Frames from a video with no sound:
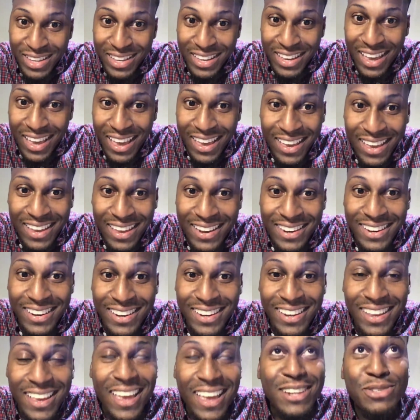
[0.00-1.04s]
And
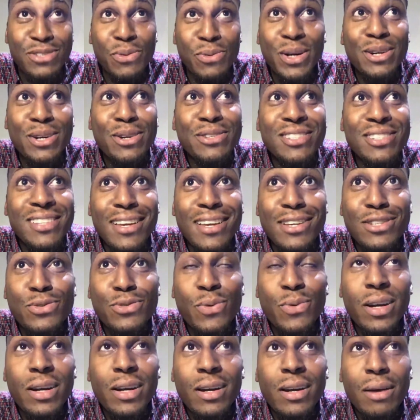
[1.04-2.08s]
and it's one of those things
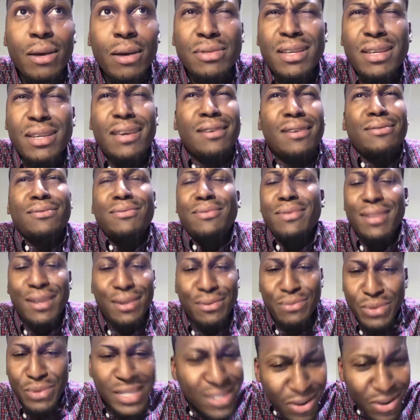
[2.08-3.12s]
where I was like, well, like
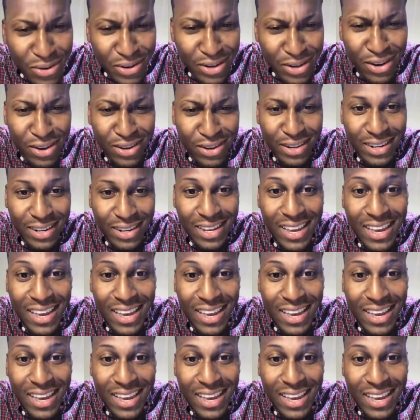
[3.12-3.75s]
what's going on?